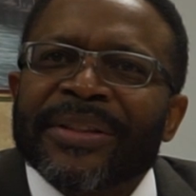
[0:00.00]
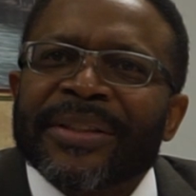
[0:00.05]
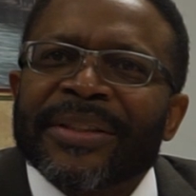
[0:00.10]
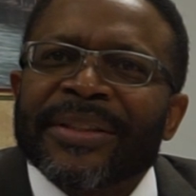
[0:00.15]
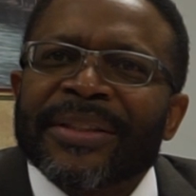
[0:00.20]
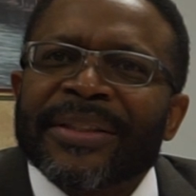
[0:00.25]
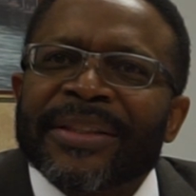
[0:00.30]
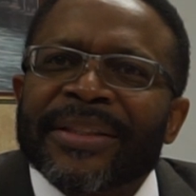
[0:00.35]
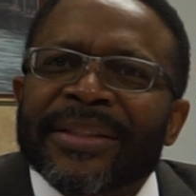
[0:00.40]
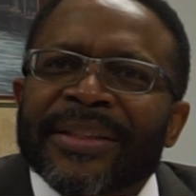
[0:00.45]

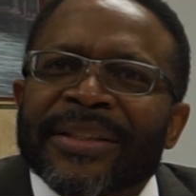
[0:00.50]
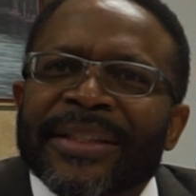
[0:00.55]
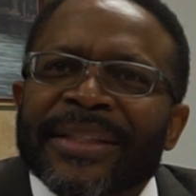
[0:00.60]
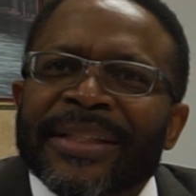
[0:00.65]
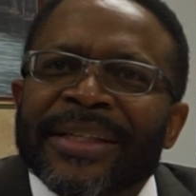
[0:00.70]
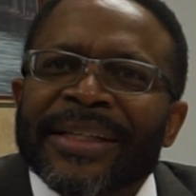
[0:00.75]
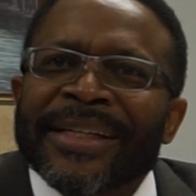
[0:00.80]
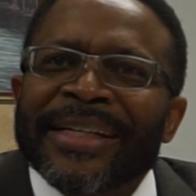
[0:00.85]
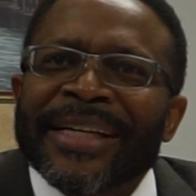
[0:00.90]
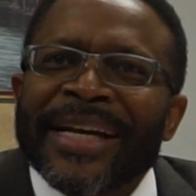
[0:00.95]
Every
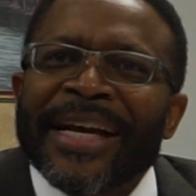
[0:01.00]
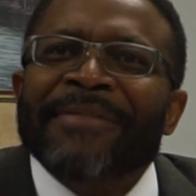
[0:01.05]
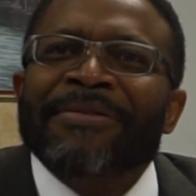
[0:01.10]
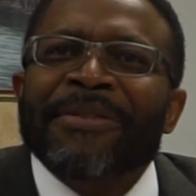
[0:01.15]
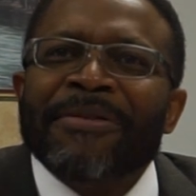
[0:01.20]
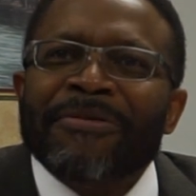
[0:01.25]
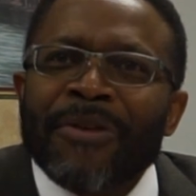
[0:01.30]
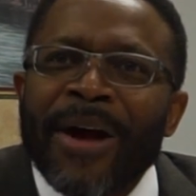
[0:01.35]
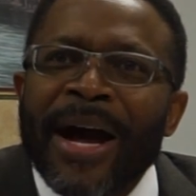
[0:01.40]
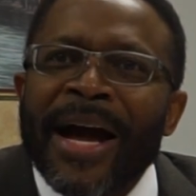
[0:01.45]
Friday.
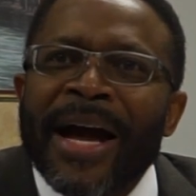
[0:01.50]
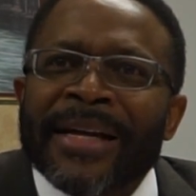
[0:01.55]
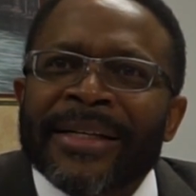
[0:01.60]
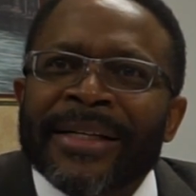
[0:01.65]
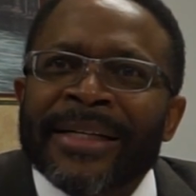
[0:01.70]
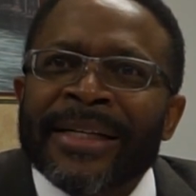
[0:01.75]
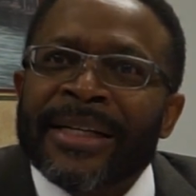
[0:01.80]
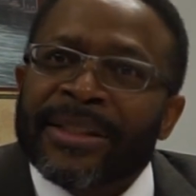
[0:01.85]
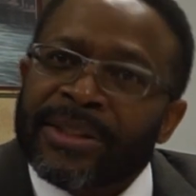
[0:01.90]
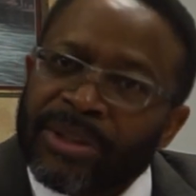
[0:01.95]
Every
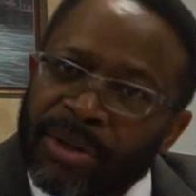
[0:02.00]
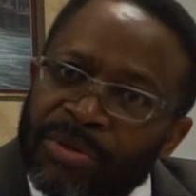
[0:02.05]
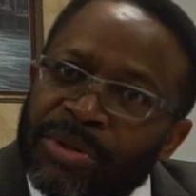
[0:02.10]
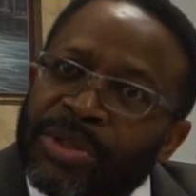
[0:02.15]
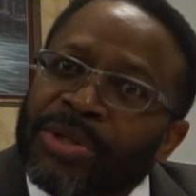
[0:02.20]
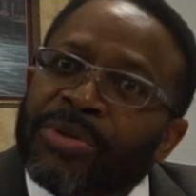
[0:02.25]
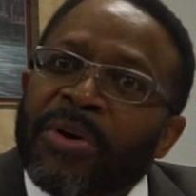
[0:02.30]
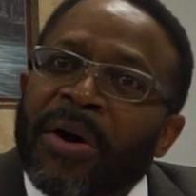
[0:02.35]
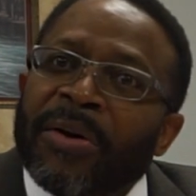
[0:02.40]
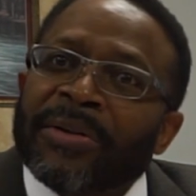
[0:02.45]
Friday. So
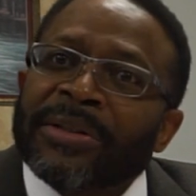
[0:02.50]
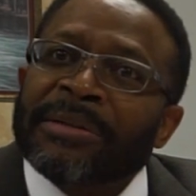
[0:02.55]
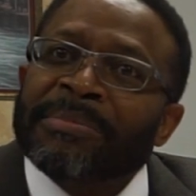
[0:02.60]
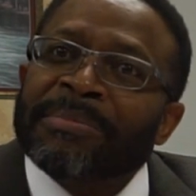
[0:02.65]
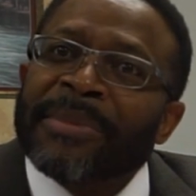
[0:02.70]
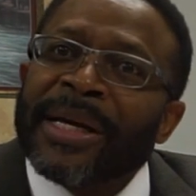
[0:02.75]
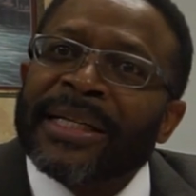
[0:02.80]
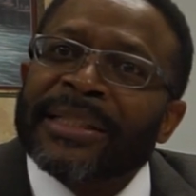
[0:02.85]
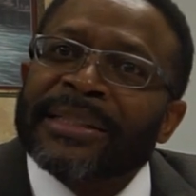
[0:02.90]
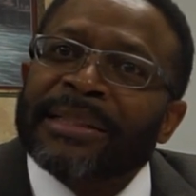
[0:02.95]
you ought to
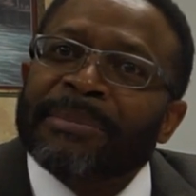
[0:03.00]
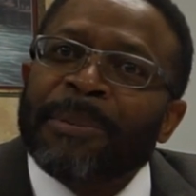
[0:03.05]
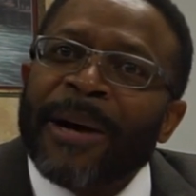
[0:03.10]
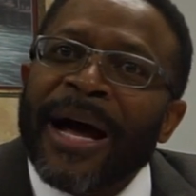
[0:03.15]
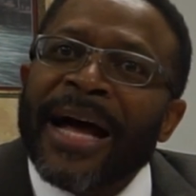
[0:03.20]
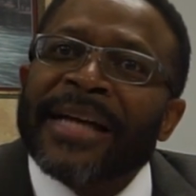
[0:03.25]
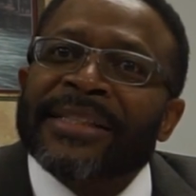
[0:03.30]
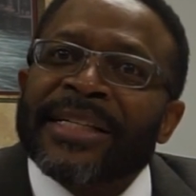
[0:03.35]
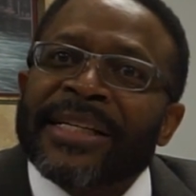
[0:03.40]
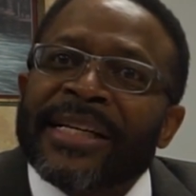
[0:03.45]
make a
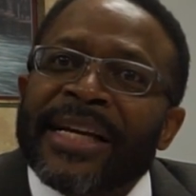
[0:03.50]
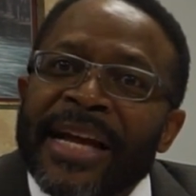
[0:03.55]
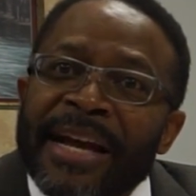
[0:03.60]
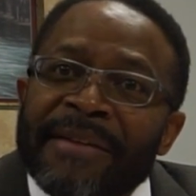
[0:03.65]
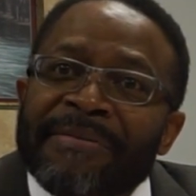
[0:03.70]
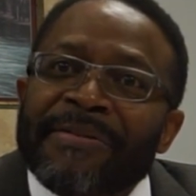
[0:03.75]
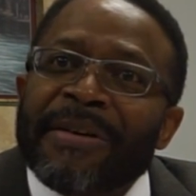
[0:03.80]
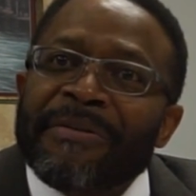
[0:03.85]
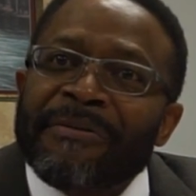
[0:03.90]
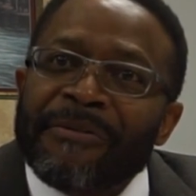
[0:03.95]
deposit
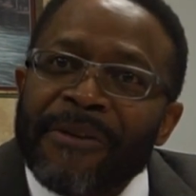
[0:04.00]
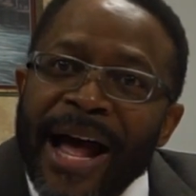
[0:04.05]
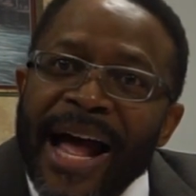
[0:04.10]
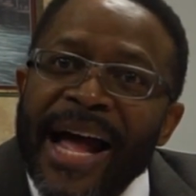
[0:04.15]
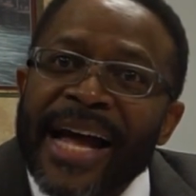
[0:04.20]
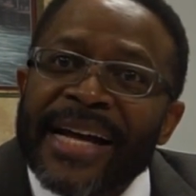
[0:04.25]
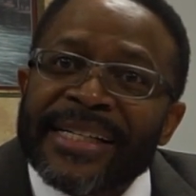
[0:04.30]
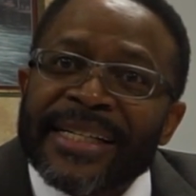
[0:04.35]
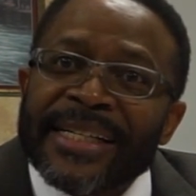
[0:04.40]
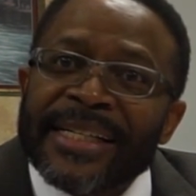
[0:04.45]
every
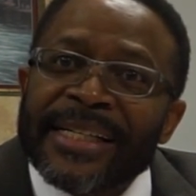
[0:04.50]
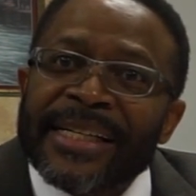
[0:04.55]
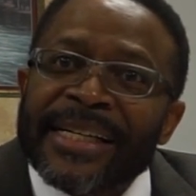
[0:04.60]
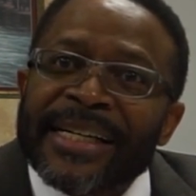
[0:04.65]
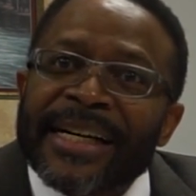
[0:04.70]
Friday